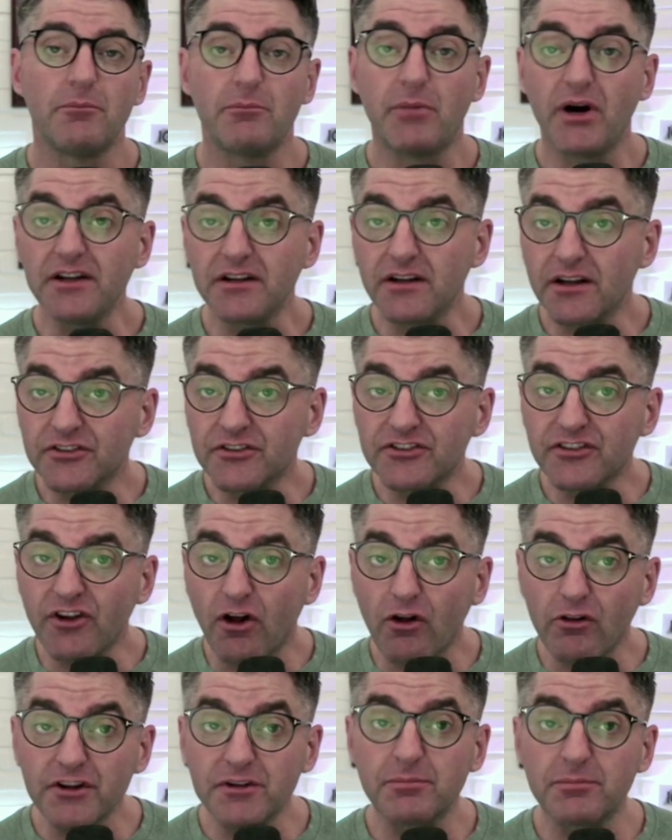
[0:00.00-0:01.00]
but a
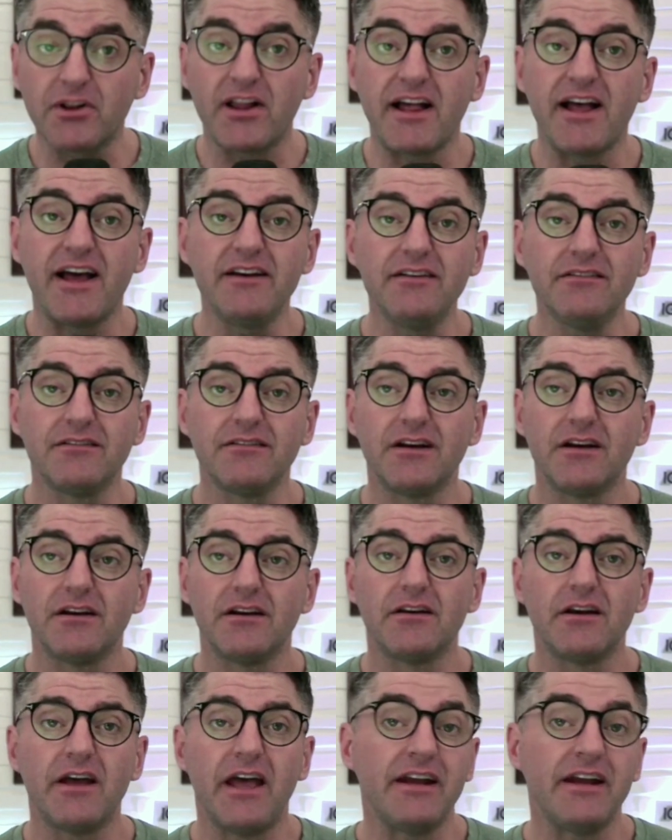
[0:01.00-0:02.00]
solid plan
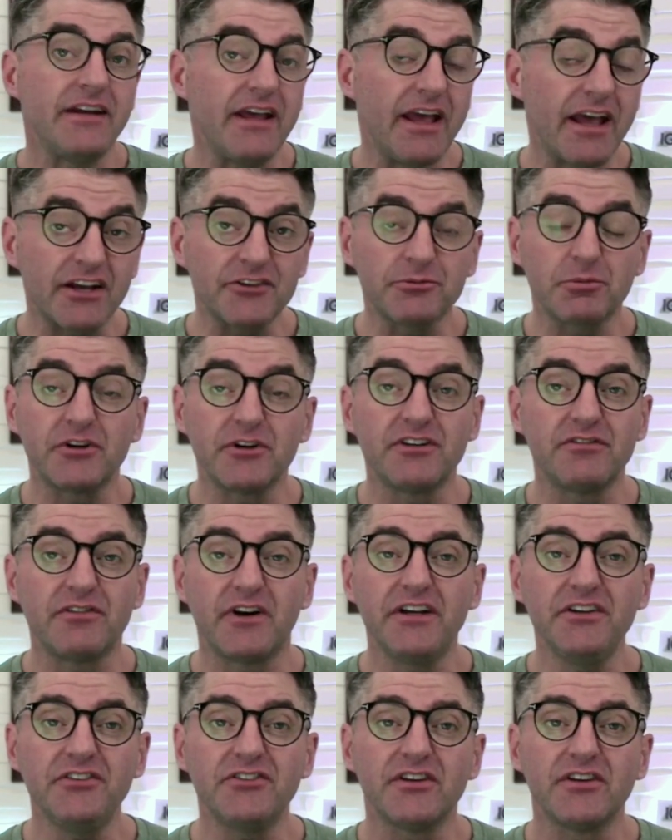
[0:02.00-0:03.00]
and expert
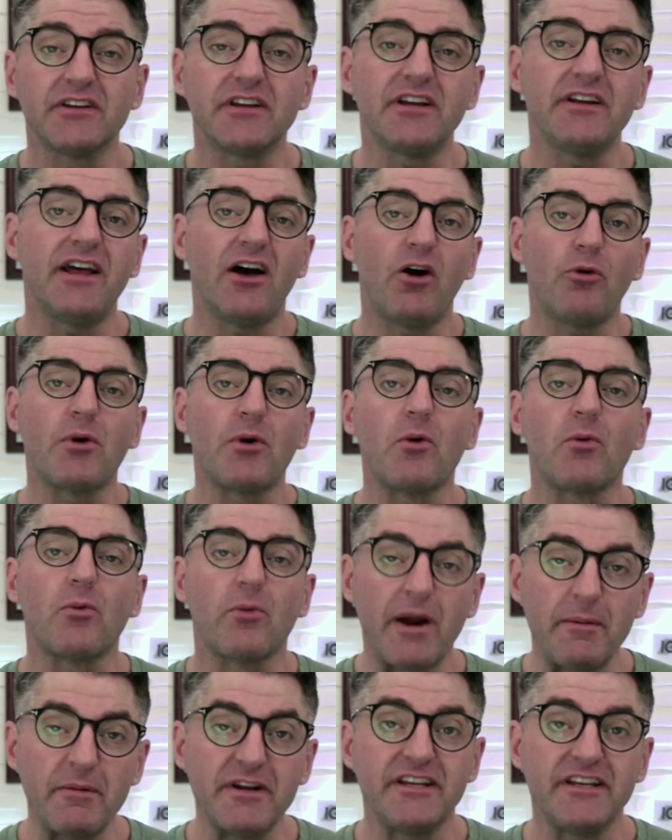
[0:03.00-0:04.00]
advice can help
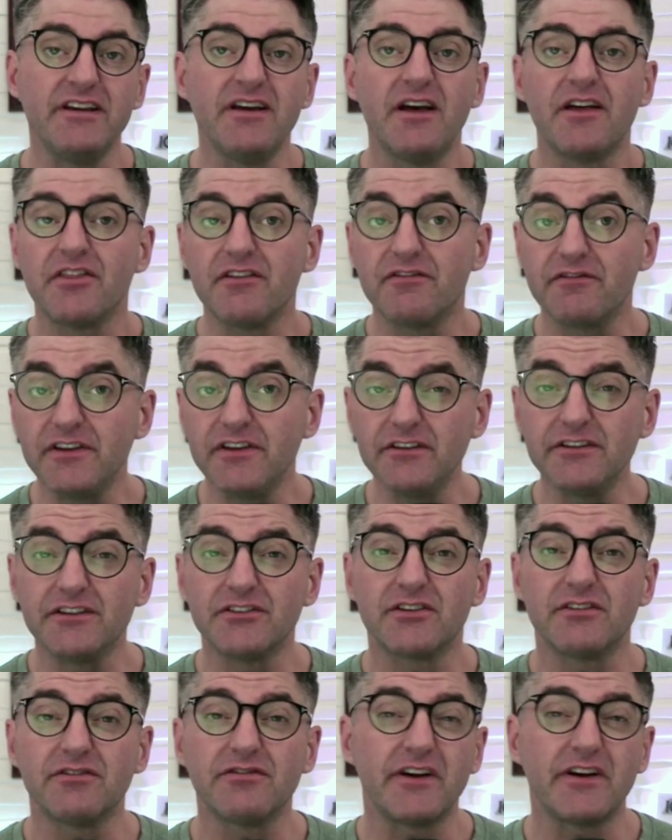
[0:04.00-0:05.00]
remedy the
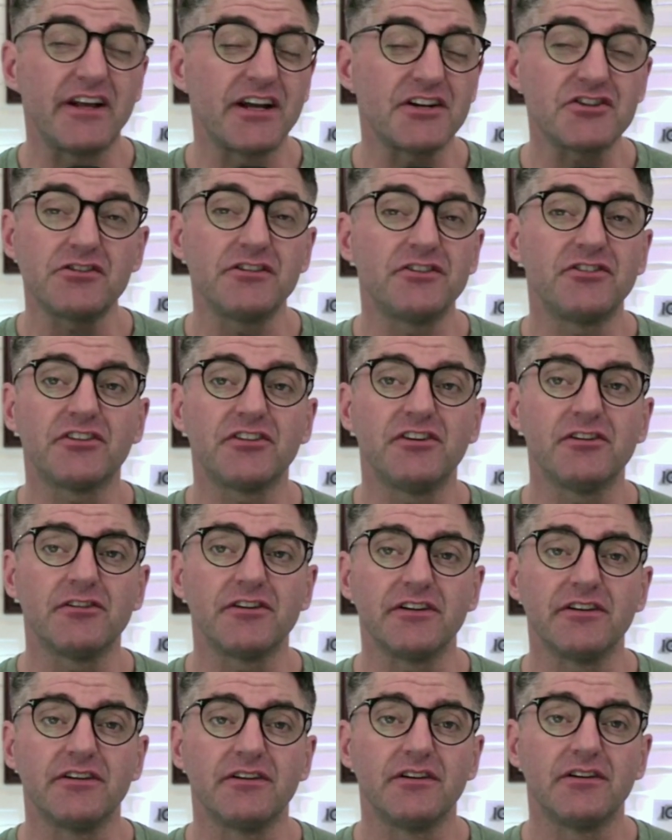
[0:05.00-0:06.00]
feelings of financial
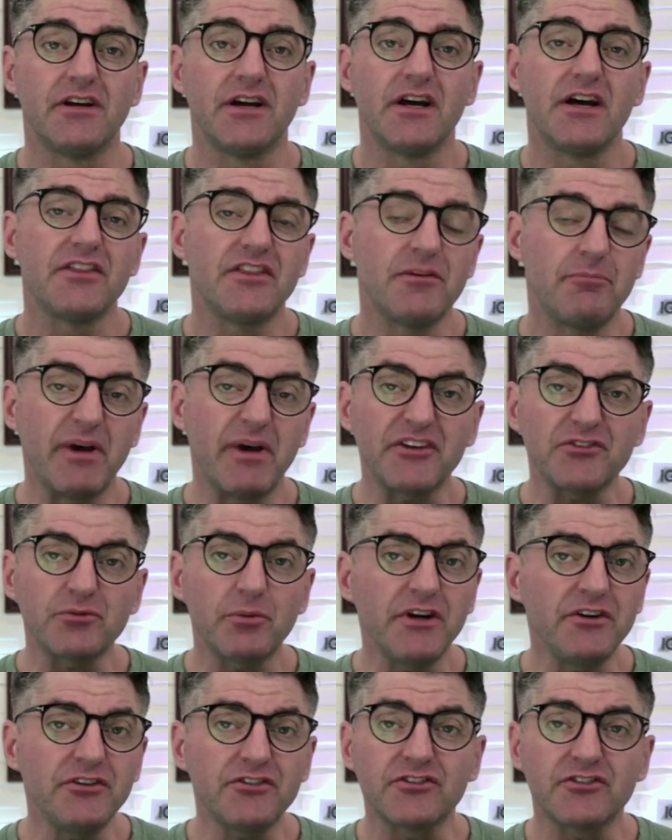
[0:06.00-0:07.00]
insecurity. The best
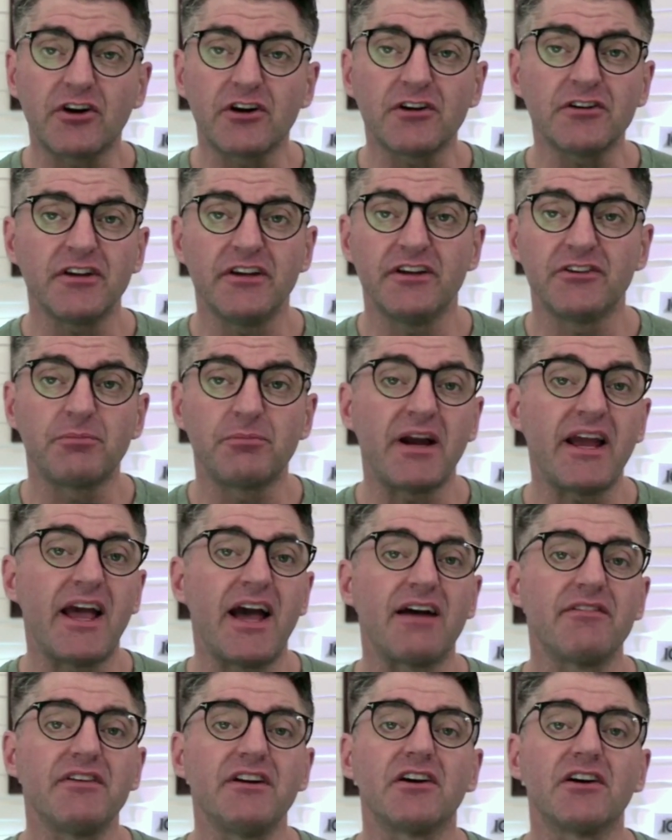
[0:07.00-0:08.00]
way to start is by
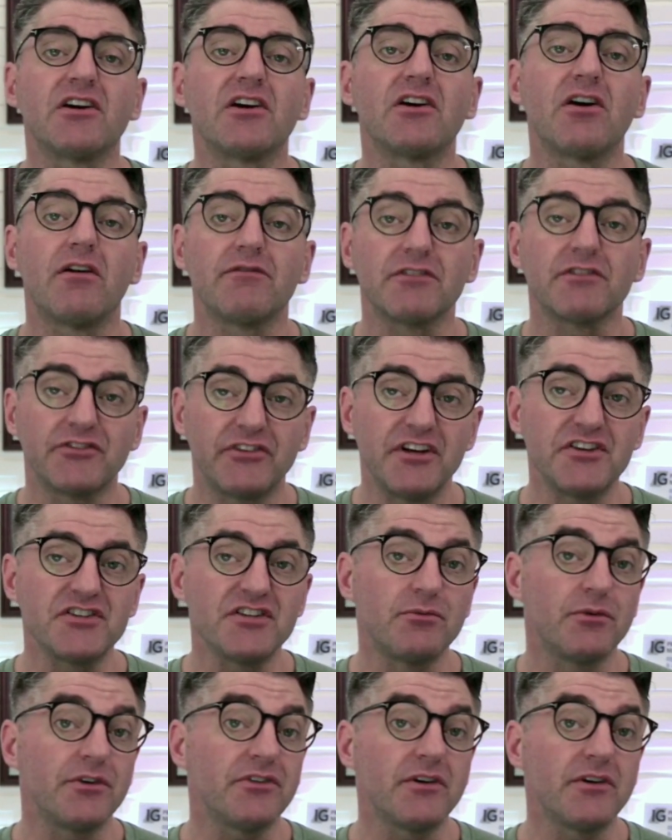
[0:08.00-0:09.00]
having a
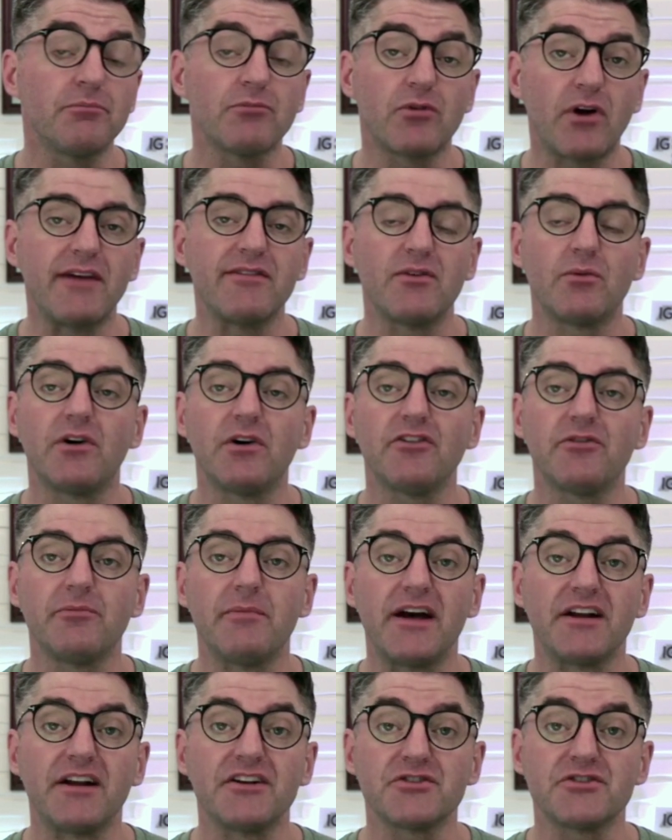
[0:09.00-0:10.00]
conversation with a private wealth
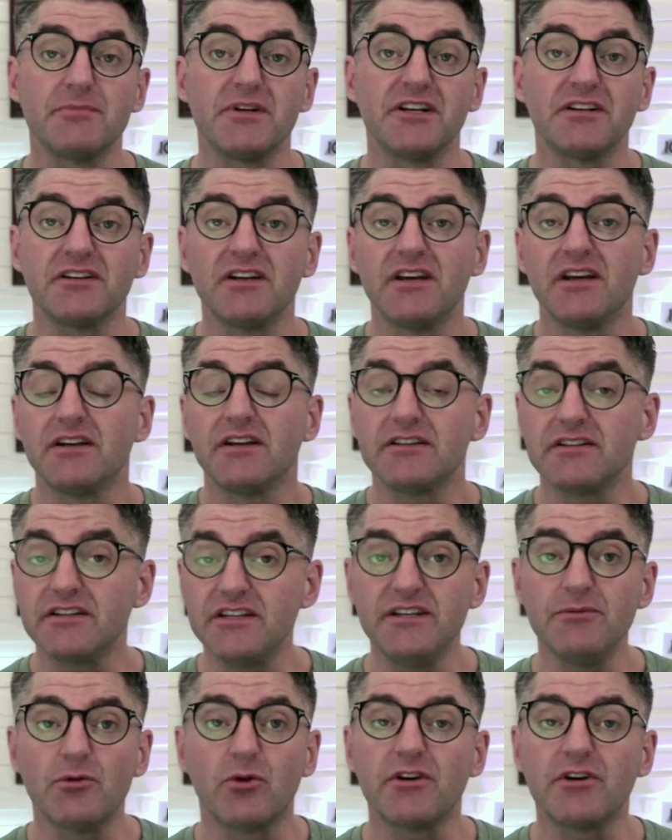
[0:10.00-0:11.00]
management
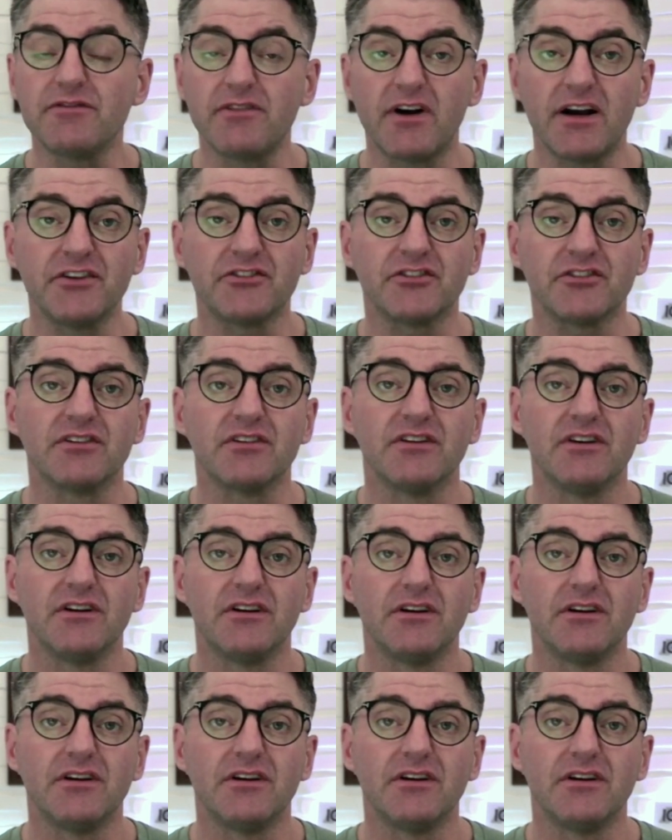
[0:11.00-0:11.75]
team or advisor.